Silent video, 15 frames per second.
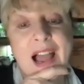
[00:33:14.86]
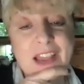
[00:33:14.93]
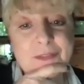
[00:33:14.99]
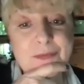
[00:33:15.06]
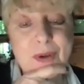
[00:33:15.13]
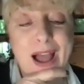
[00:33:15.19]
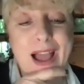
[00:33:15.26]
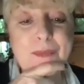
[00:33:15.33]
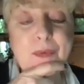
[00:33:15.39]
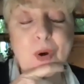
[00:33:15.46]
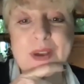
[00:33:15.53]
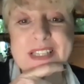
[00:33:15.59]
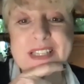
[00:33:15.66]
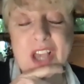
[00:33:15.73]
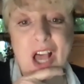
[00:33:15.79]
I like about it is, I've
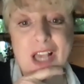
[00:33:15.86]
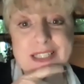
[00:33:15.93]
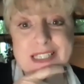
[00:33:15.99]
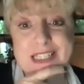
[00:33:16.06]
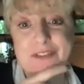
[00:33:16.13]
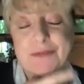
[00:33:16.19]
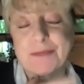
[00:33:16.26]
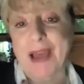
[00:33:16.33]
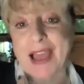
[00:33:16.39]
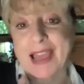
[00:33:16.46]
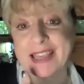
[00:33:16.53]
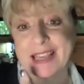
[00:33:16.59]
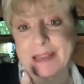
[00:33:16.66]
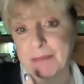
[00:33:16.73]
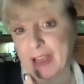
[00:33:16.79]
always asked if my
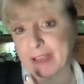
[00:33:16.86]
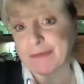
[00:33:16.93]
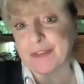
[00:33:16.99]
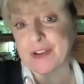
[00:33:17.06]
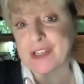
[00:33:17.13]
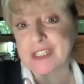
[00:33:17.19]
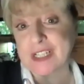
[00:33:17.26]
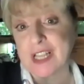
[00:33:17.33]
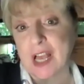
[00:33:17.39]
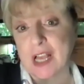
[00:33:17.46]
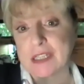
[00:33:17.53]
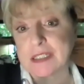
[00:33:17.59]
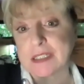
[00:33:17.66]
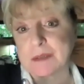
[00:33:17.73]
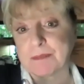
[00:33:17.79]
first
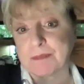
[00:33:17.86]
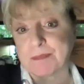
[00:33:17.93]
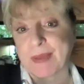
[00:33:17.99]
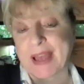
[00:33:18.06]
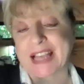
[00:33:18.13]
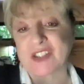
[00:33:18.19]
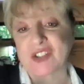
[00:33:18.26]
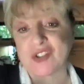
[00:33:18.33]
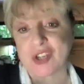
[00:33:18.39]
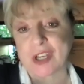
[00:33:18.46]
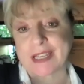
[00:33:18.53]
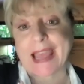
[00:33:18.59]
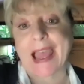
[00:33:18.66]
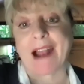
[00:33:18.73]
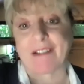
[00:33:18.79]
class passenger
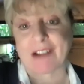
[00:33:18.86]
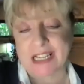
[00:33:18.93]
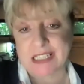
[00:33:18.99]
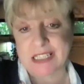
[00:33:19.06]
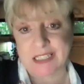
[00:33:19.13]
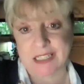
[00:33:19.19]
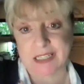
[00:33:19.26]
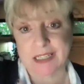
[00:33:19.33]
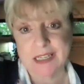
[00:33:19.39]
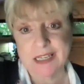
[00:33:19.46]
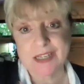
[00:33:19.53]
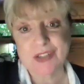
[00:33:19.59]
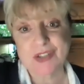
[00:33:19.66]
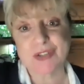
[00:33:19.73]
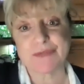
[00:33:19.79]
character
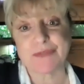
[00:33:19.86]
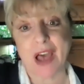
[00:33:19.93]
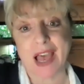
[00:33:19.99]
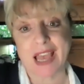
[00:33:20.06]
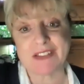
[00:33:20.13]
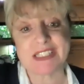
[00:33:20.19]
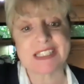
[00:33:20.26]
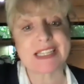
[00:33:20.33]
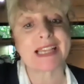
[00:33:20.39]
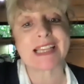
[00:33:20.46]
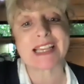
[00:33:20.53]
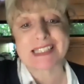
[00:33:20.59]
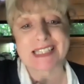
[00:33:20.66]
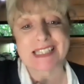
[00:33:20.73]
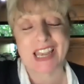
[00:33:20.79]
survived. Did I
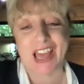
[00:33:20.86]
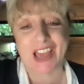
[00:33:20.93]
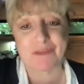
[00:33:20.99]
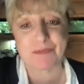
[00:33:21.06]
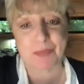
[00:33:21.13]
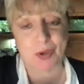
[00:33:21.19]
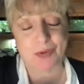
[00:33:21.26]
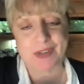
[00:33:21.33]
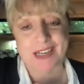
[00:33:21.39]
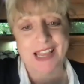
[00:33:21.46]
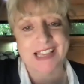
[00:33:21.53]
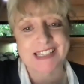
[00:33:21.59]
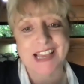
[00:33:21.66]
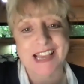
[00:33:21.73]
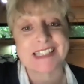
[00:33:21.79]
get in a lifeboat? And
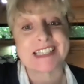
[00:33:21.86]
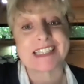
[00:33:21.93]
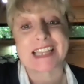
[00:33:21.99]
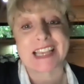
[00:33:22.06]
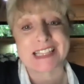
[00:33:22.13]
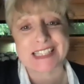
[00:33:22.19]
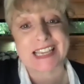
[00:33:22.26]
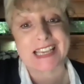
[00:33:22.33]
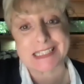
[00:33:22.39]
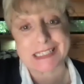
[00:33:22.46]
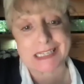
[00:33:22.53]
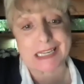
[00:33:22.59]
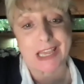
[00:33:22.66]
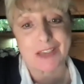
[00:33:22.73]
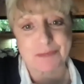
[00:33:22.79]
I didn't get in a
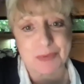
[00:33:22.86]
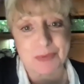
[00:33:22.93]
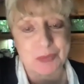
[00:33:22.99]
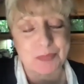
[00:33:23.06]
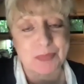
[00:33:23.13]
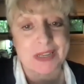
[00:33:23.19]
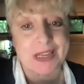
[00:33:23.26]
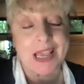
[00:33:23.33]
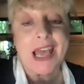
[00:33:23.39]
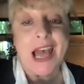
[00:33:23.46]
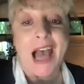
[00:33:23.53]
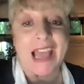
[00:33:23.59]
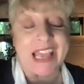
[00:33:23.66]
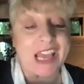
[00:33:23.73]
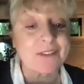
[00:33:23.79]
lifeboat, but
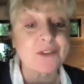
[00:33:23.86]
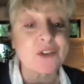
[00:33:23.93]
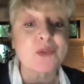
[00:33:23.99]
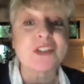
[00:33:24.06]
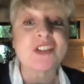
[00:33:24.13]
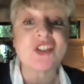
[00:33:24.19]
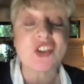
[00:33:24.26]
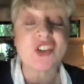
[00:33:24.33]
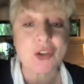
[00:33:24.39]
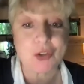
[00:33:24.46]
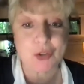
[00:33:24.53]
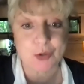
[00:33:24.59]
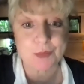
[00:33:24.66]
I have to assume,